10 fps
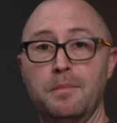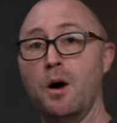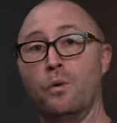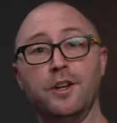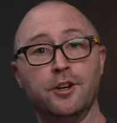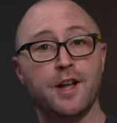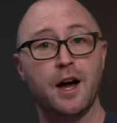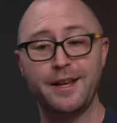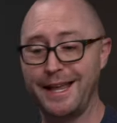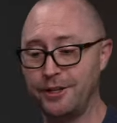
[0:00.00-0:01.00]
But when you're
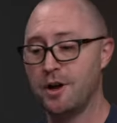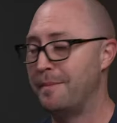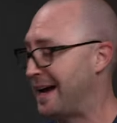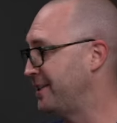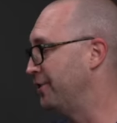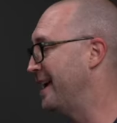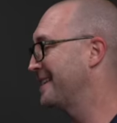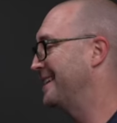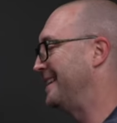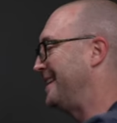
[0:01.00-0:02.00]
done and you come back to your
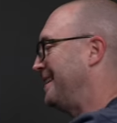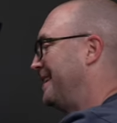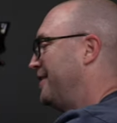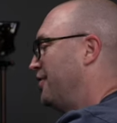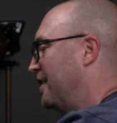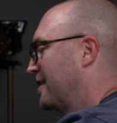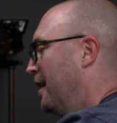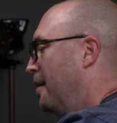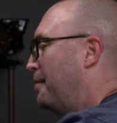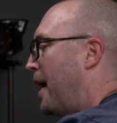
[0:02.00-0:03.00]
desk, it's easy to just
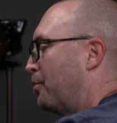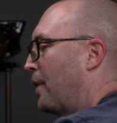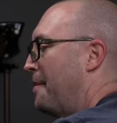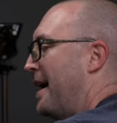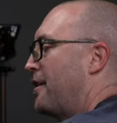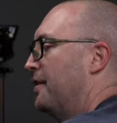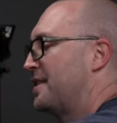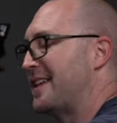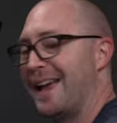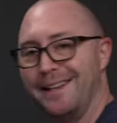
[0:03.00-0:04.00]
pop right back on the
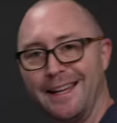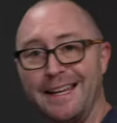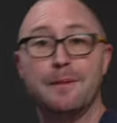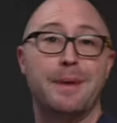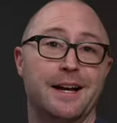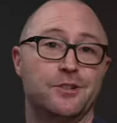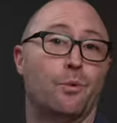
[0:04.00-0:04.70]
stand and get back to